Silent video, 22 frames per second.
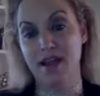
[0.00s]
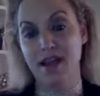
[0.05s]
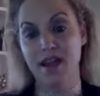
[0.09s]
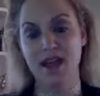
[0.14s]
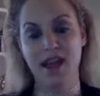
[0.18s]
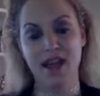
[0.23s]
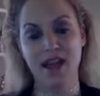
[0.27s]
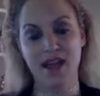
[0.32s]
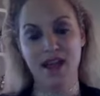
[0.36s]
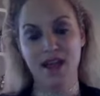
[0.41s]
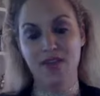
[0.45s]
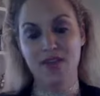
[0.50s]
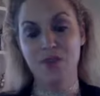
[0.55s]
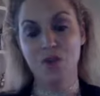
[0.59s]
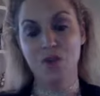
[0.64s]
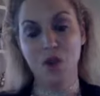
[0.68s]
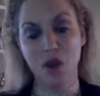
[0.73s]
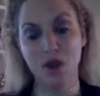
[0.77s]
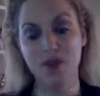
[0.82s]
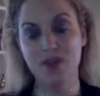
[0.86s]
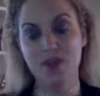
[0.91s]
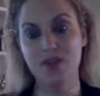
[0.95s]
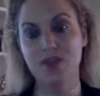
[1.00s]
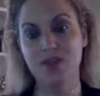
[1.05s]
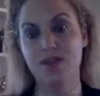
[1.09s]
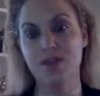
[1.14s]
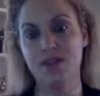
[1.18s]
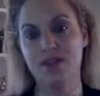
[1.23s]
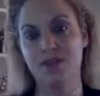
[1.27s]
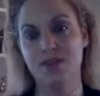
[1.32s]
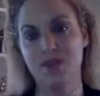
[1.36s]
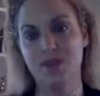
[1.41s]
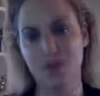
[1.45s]
And if you aren't doing
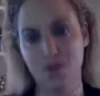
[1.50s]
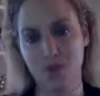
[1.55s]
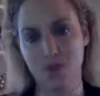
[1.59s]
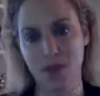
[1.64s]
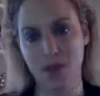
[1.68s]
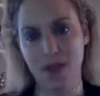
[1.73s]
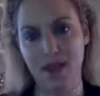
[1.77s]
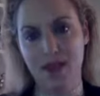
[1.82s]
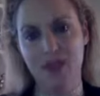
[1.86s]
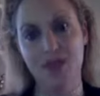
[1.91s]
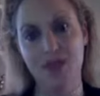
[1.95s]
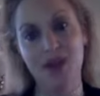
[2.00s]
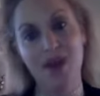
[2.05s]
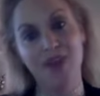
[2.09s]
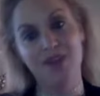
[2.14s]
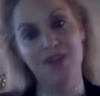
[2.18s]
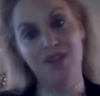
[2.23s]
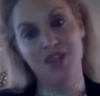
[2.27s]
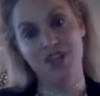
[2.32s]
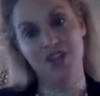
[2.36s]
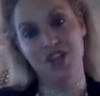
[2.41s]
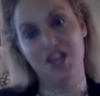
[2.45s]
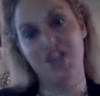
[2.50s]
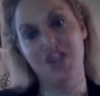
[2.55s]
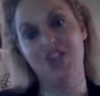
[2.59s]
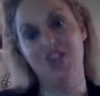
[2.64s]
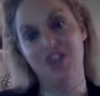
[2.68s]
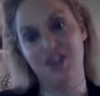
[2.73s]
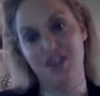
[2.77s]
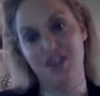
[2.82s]
something right, you have to change it.